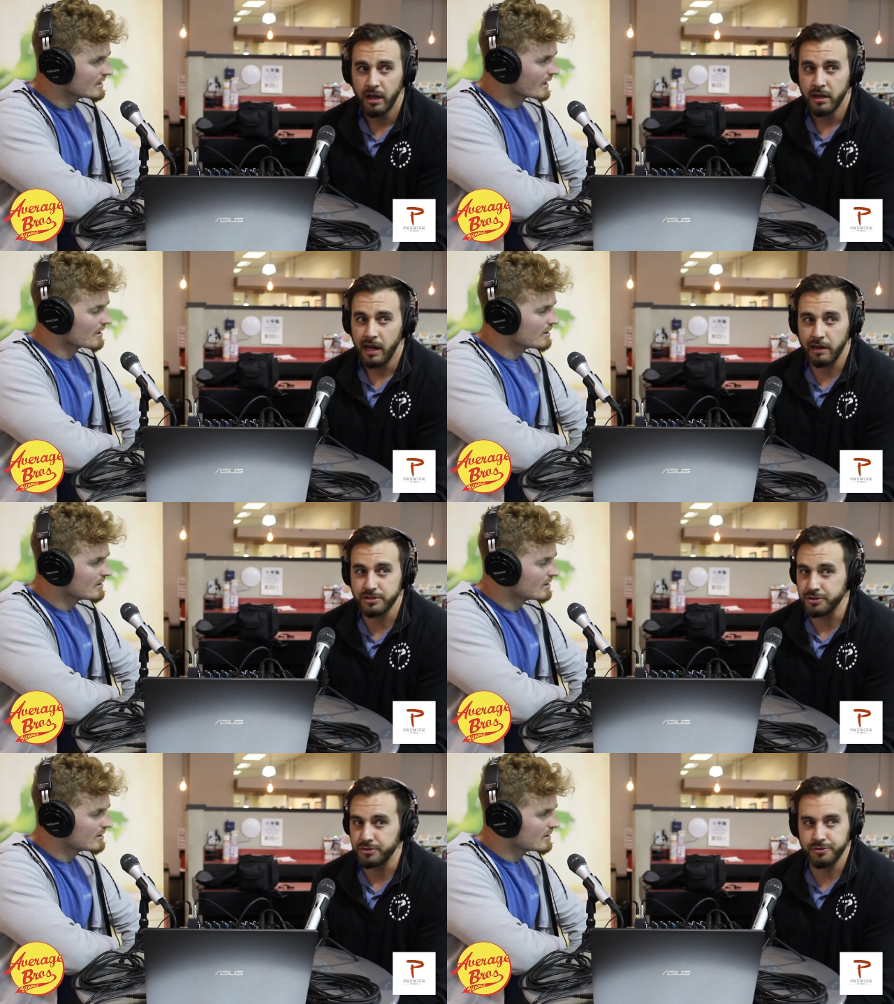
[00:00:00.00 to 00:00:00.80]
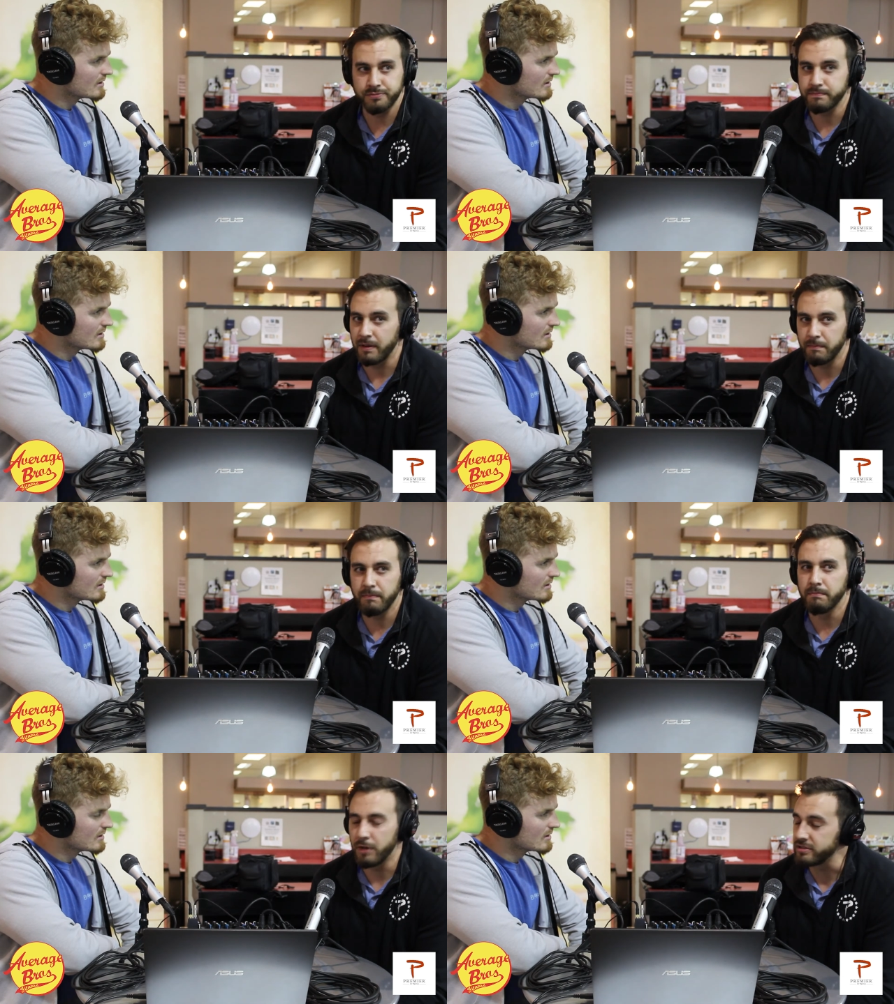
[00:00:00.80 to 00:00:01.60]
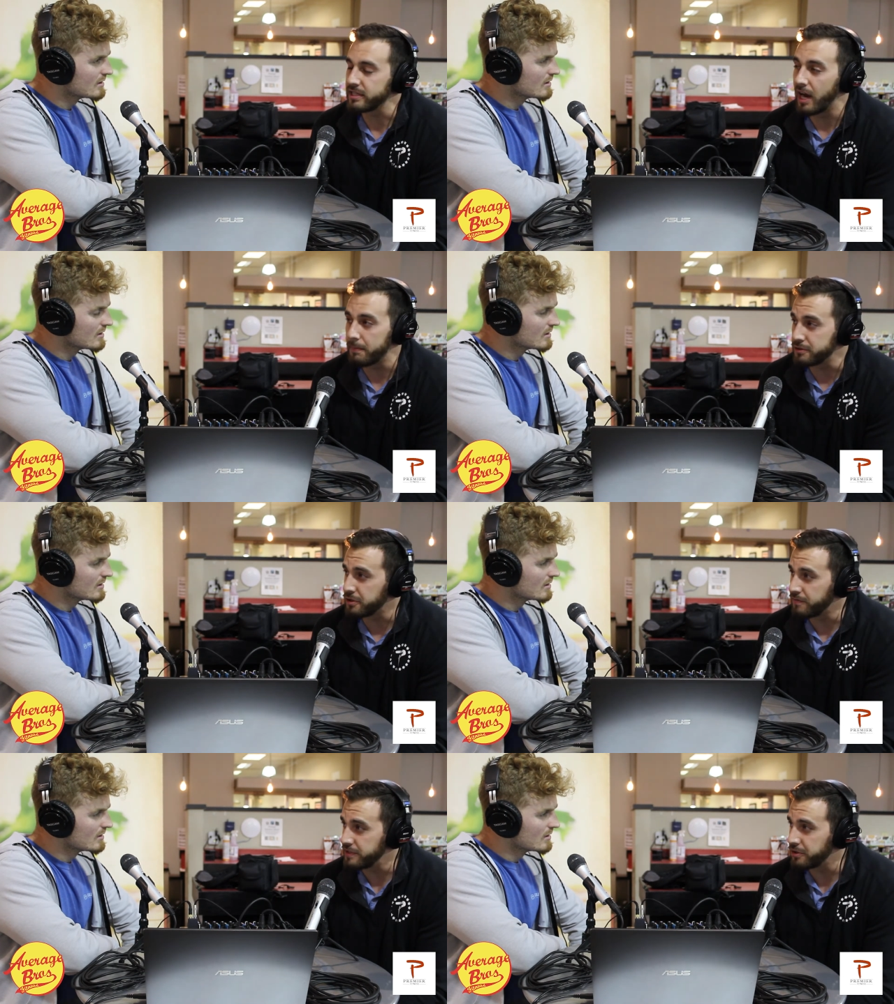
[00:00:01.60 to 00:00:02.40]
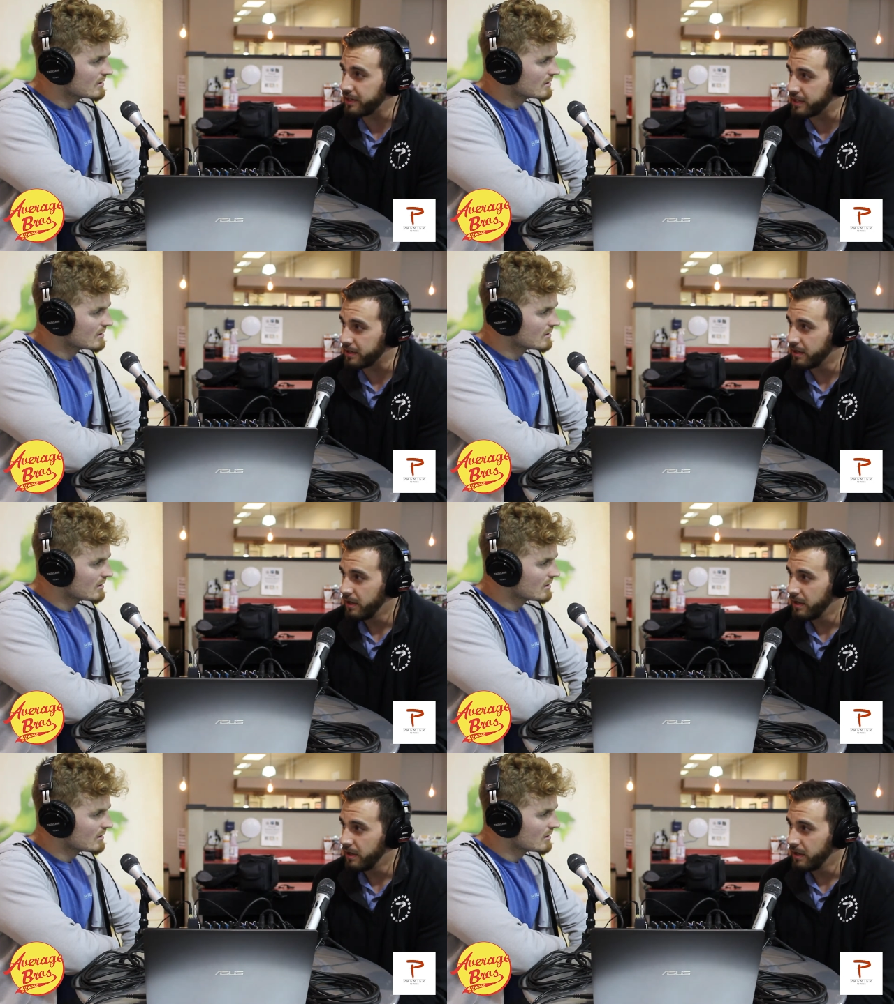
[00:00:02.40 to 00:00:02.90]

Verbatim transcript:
Speaker 1: Yeah. I'll do mostly hypertrophy training.